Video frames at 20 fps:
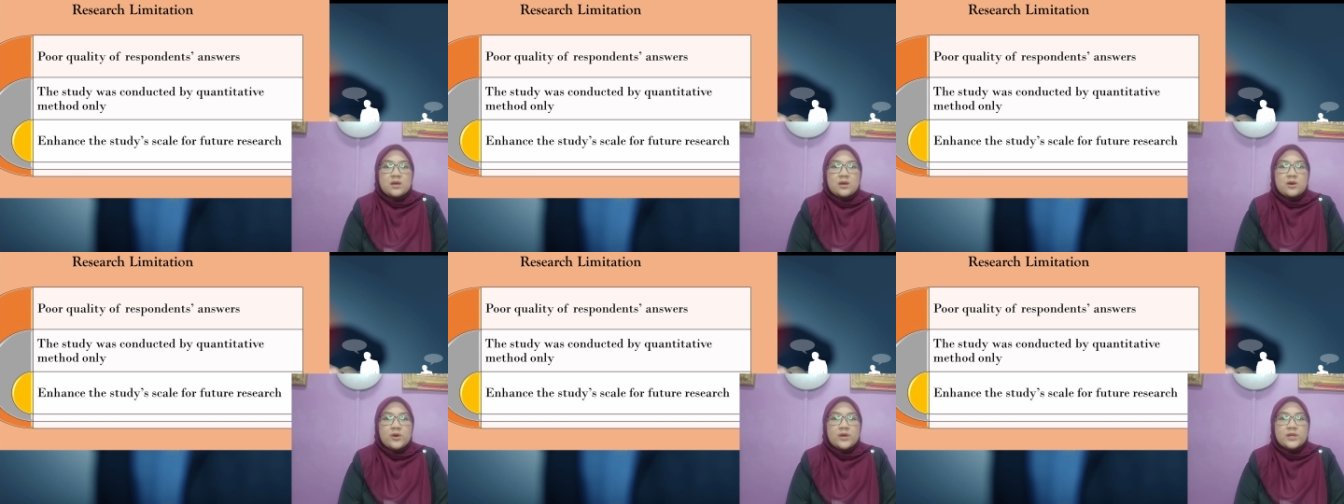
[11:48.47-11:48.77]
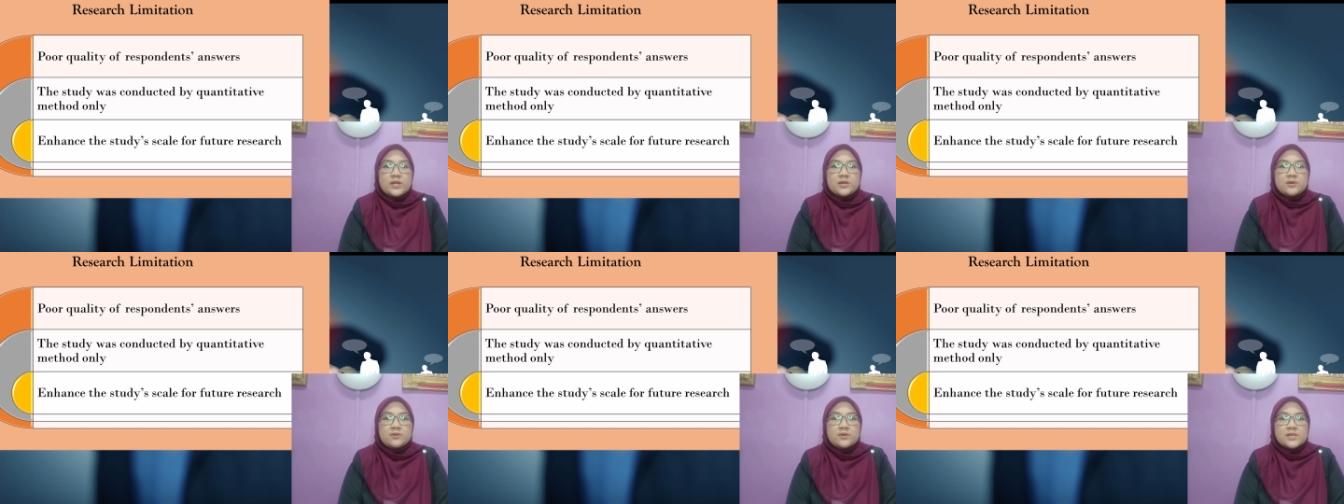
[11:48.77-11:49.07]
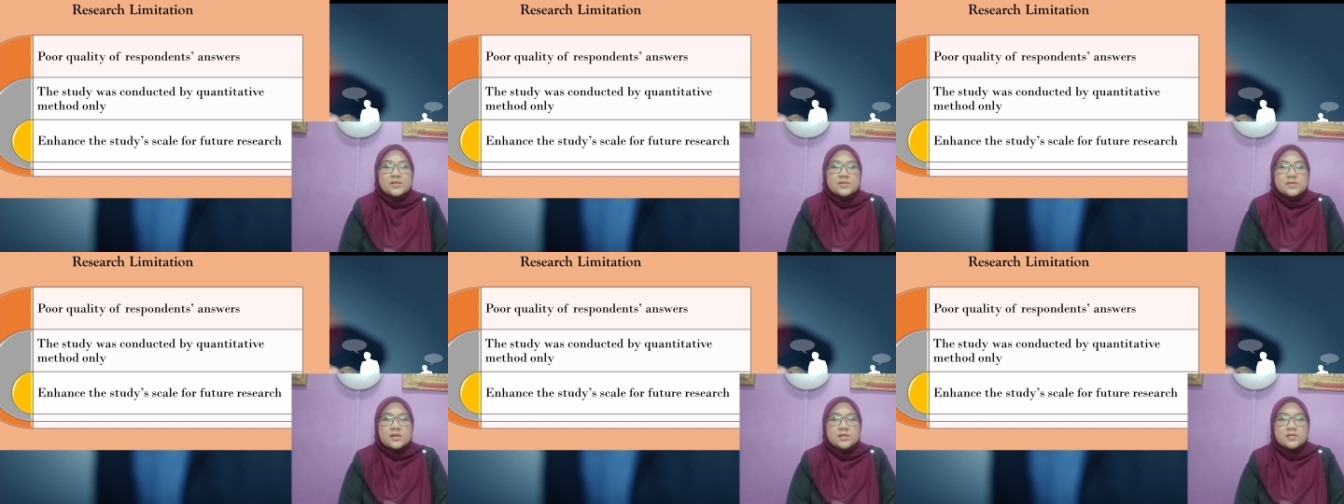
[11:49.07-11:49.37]
on the
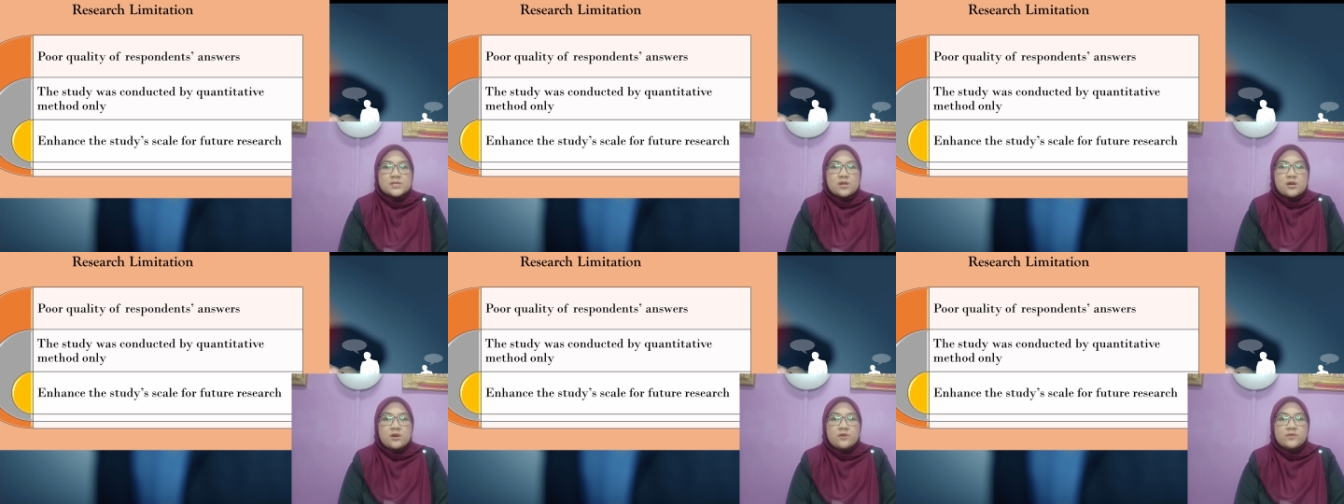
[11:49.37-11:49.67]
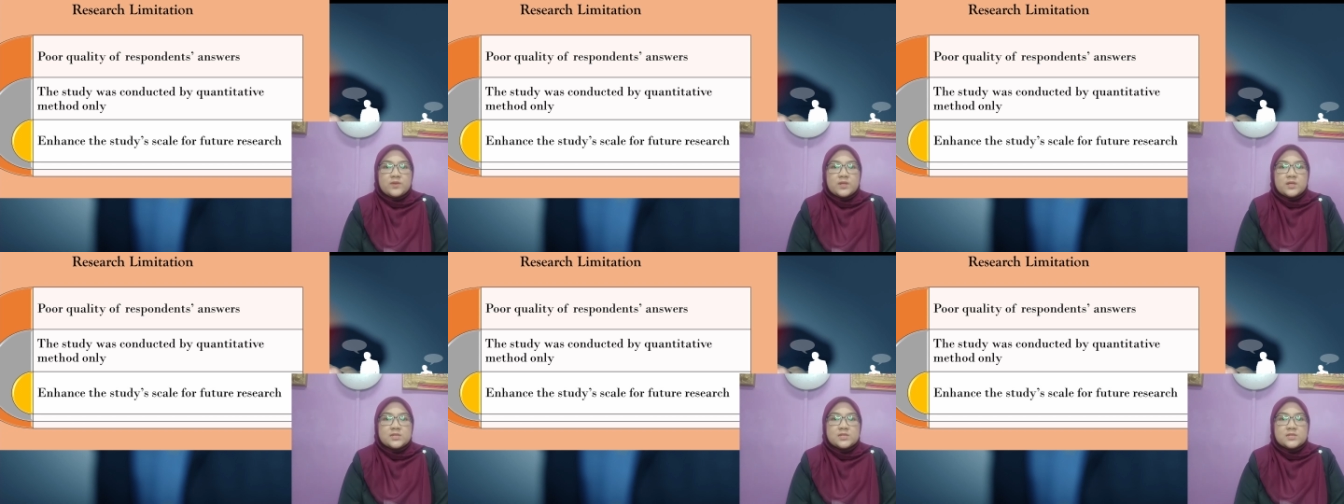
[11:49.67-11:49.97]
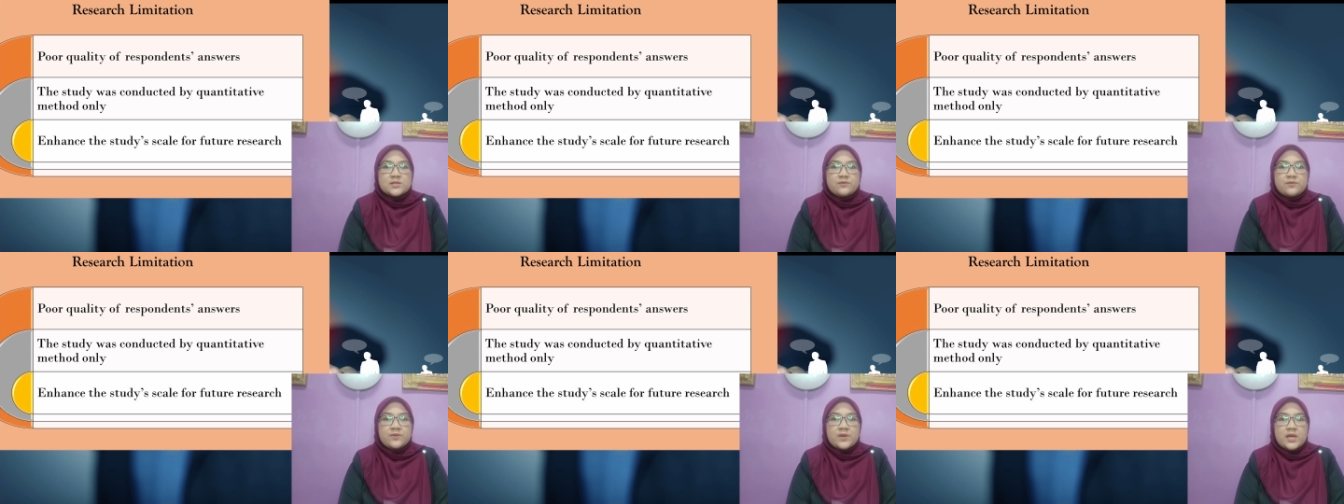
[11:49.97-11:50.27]
results of the
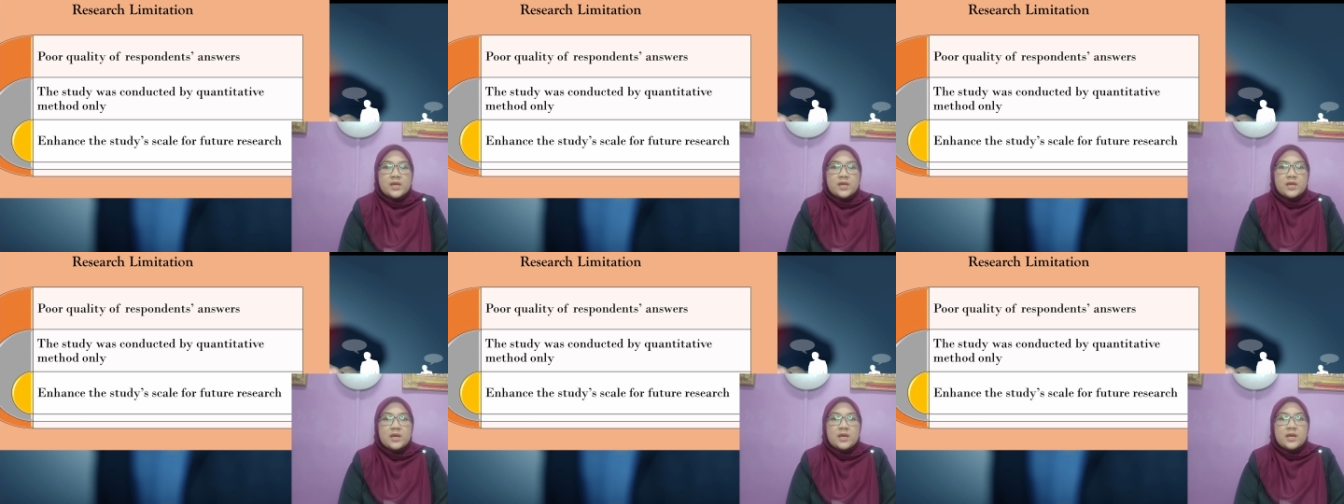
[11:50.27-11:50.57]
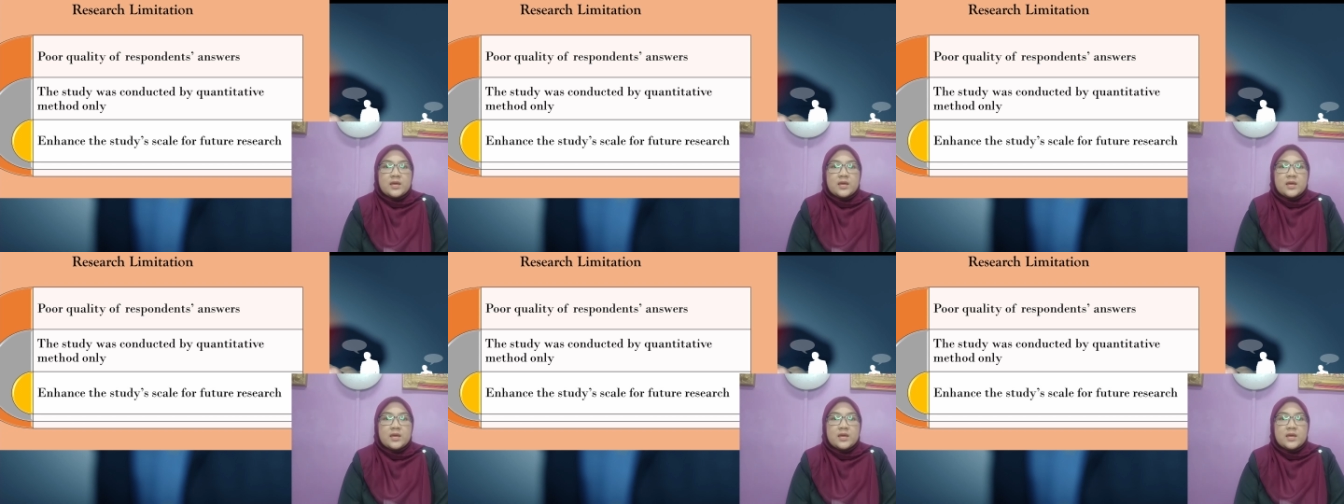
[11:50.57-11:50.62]
survey,